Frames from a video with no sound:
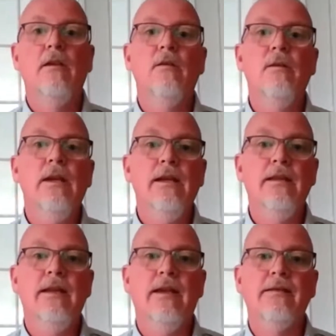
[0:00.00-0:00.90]
You
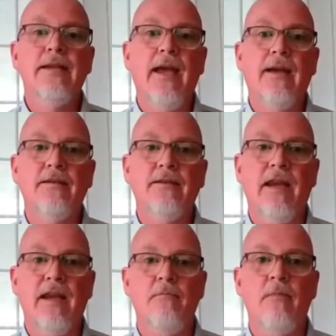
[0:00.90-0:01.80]
need the exact
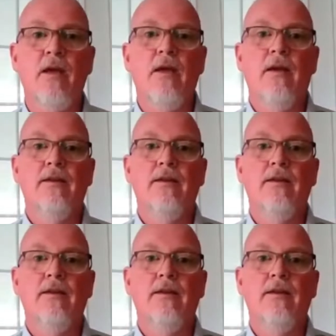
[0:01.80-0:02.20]
same